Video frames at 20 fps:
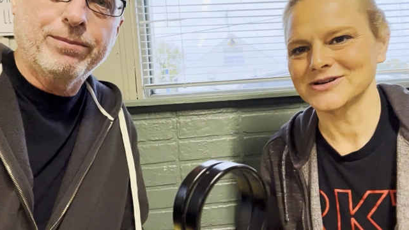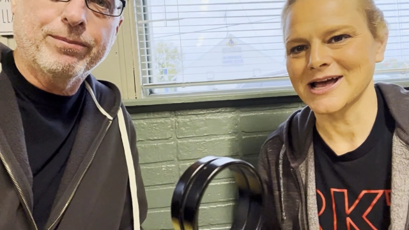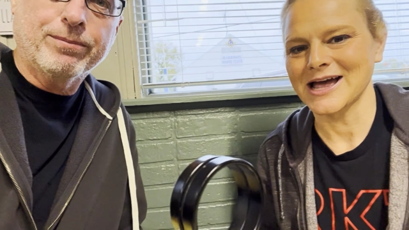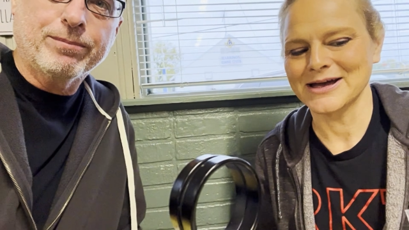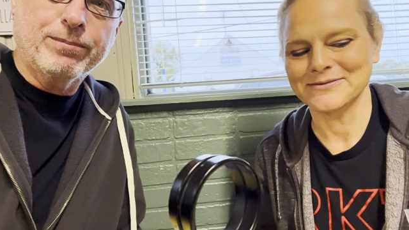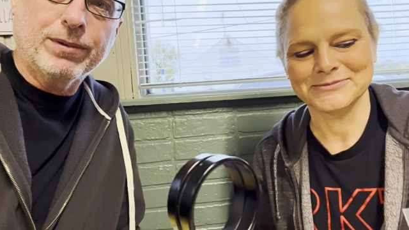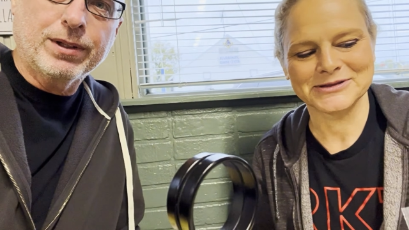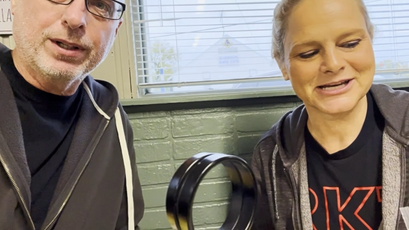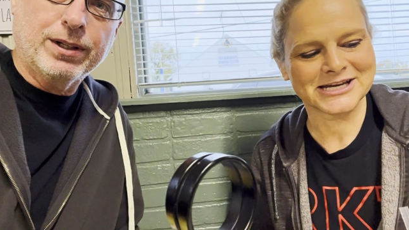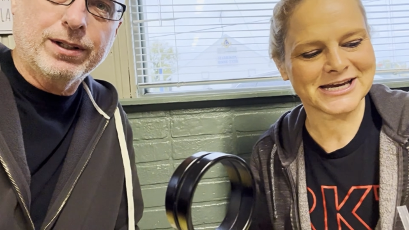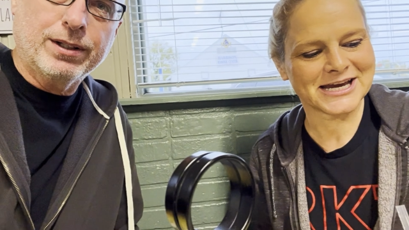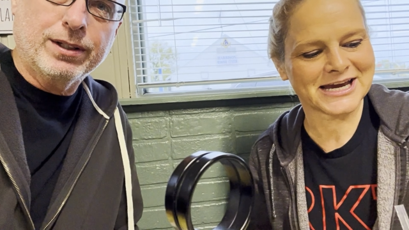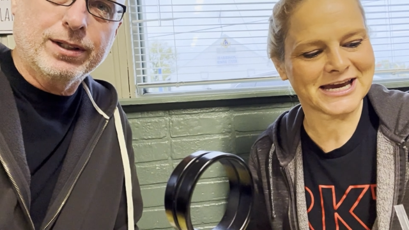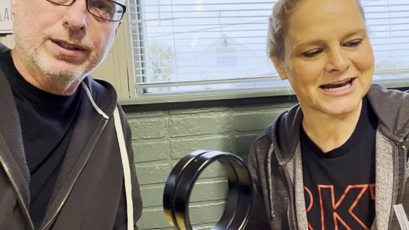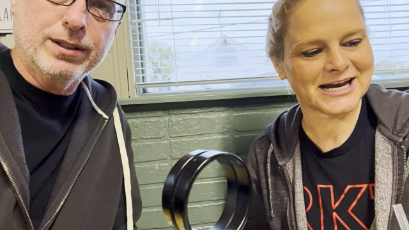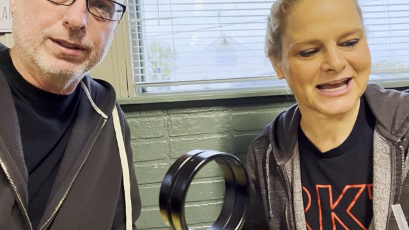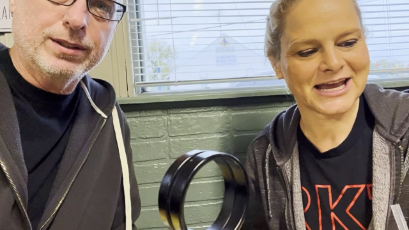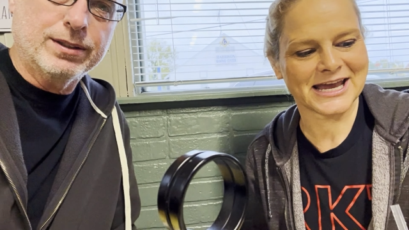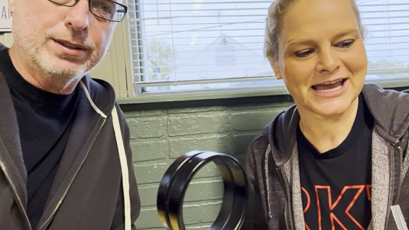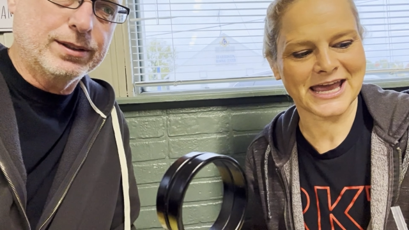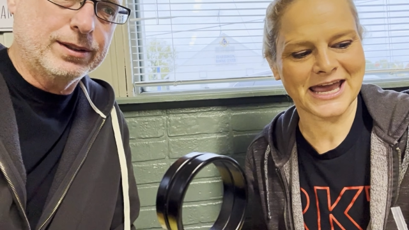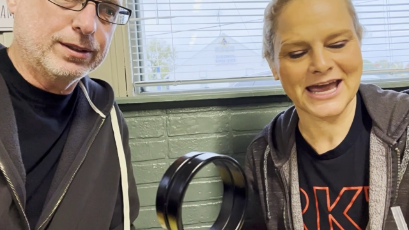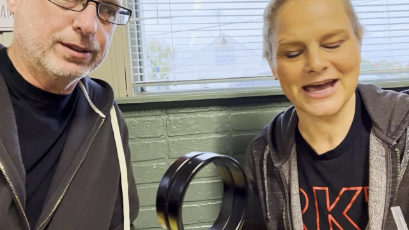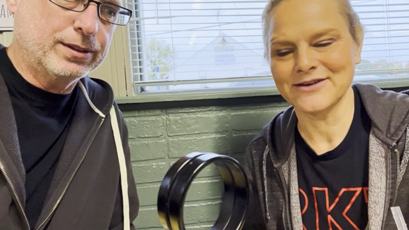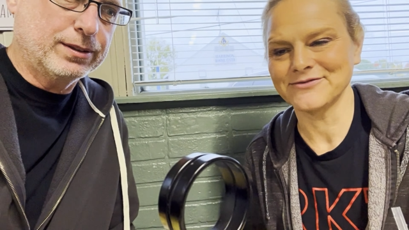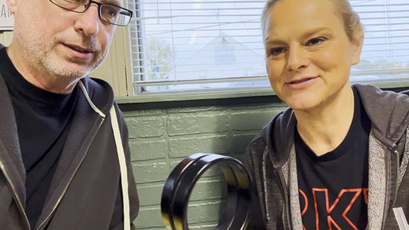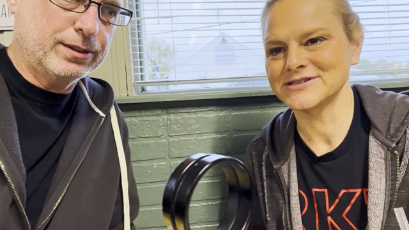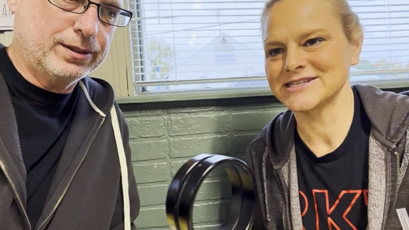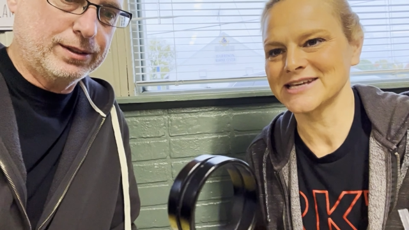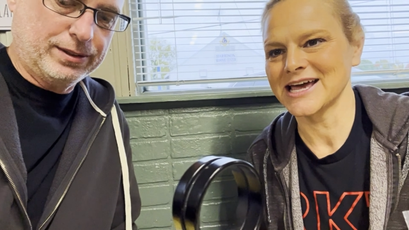Speaker 1: omelet and a
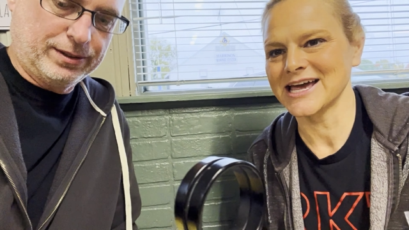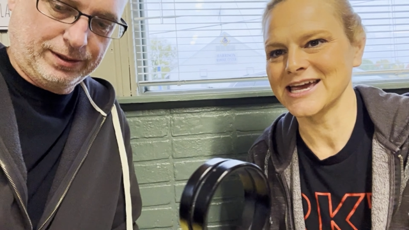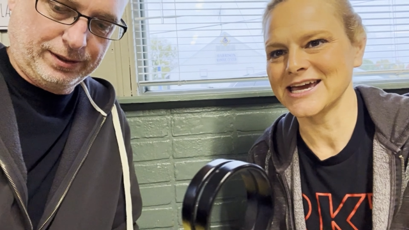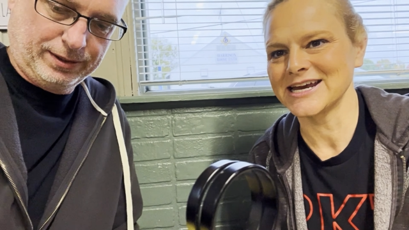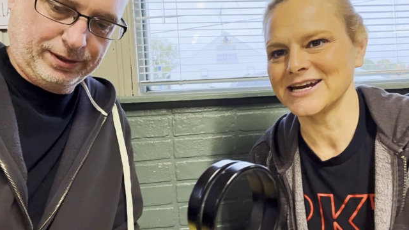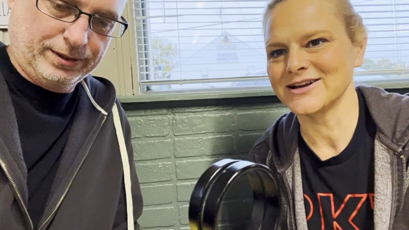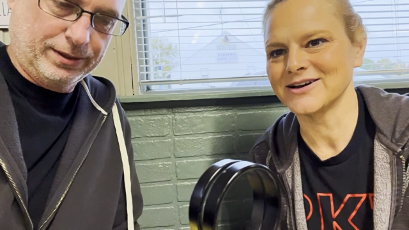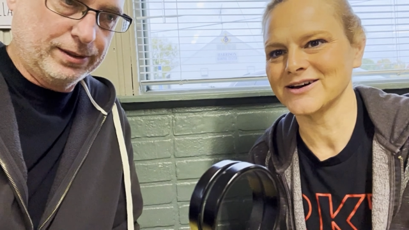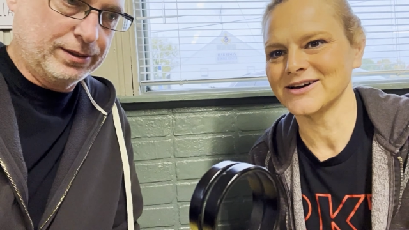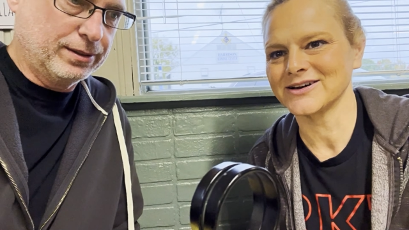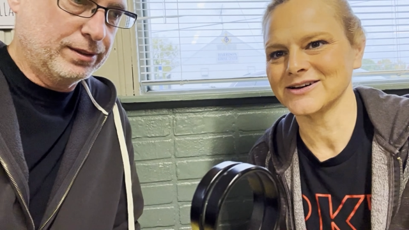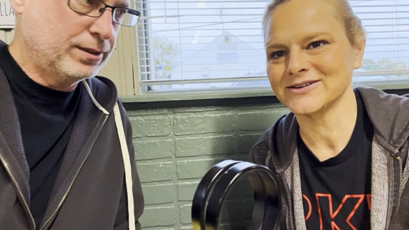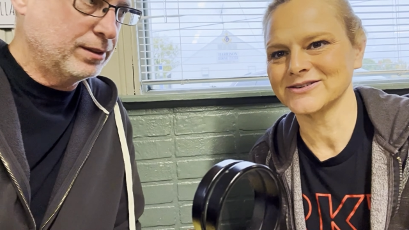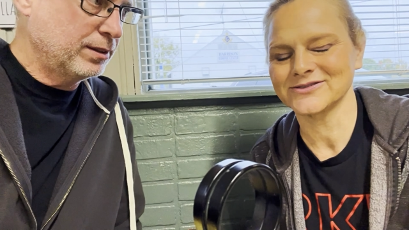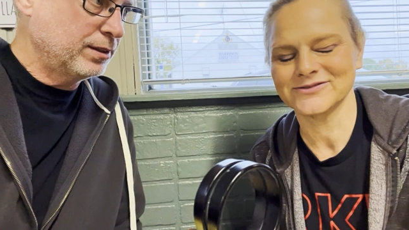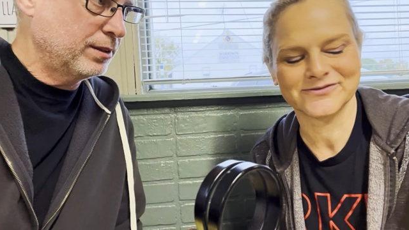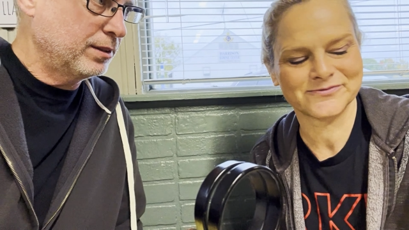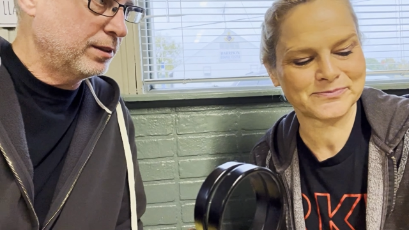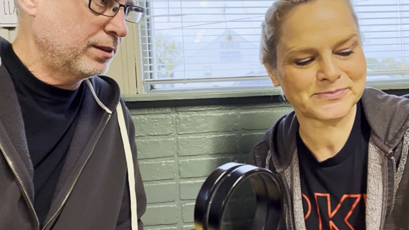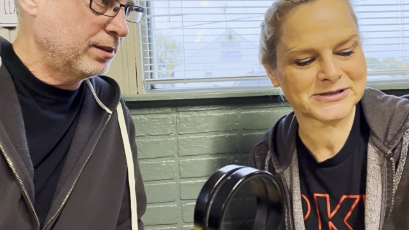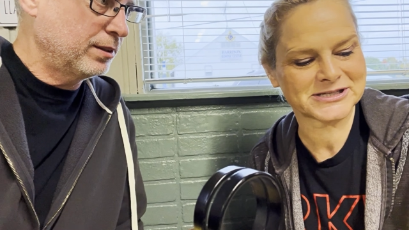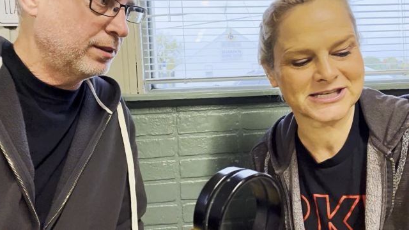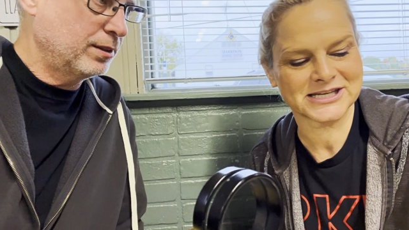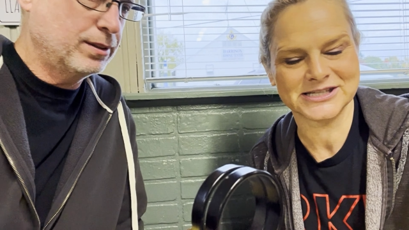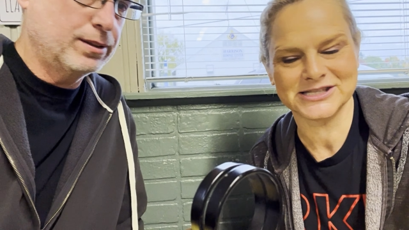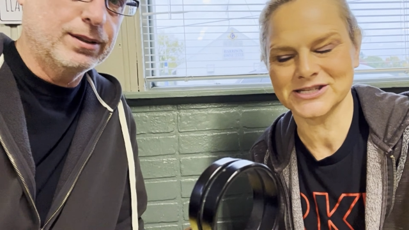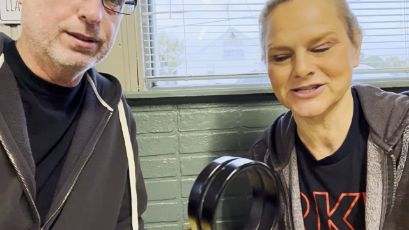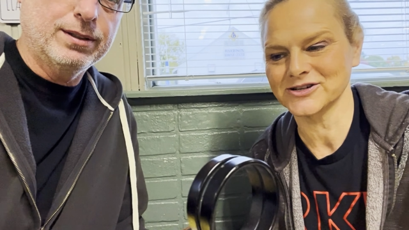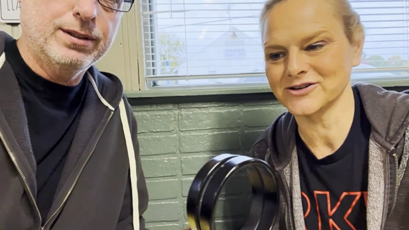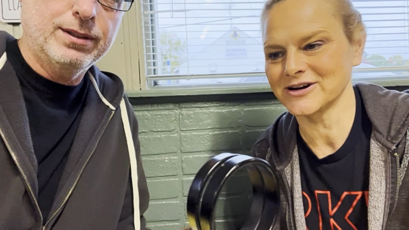half side of
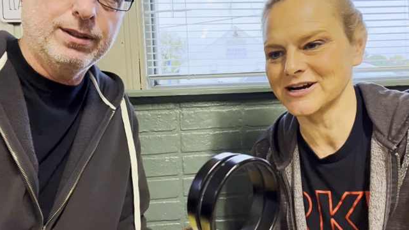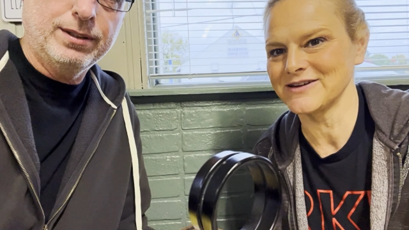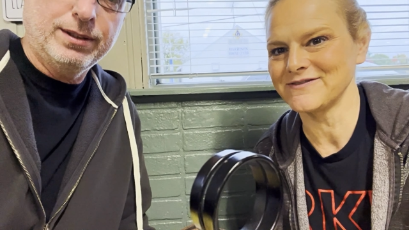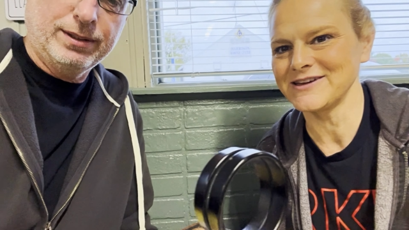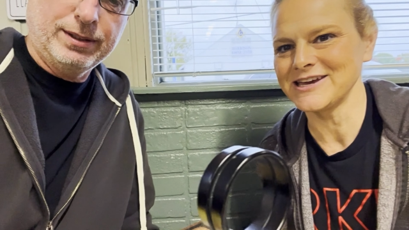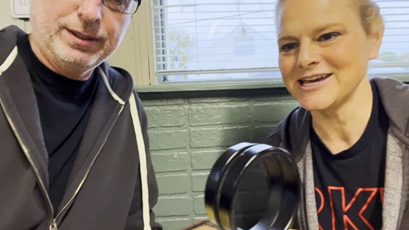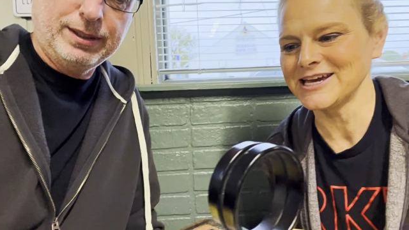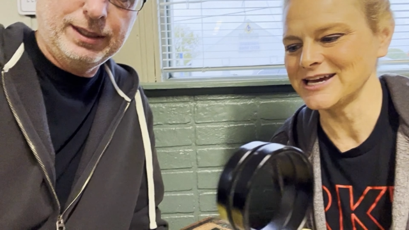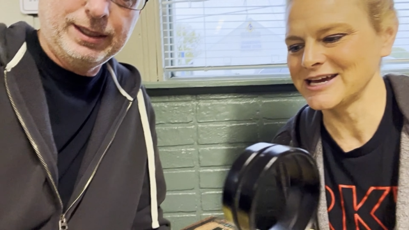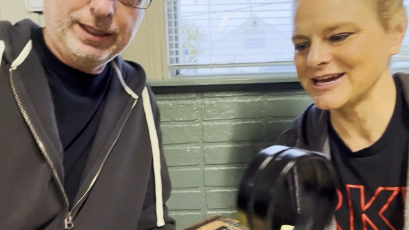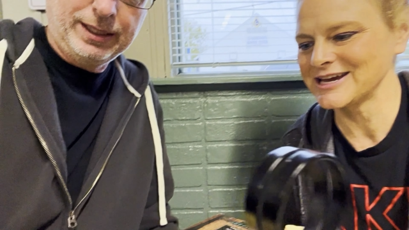biscuits and gravy, and